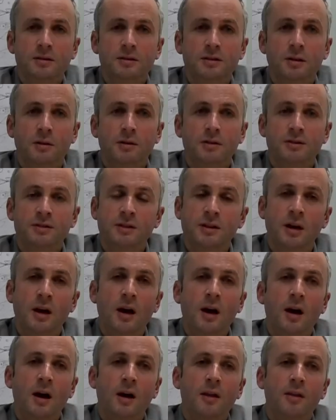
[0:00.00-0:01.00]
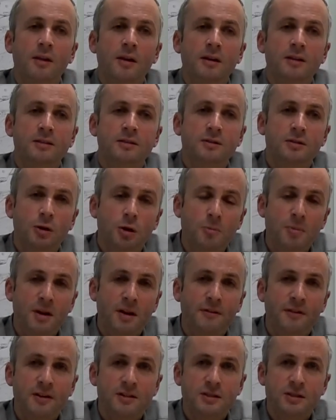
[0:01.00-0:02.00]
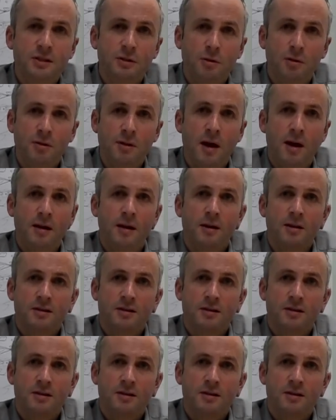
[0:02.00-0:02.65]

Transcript: So there's two benefits in doing that.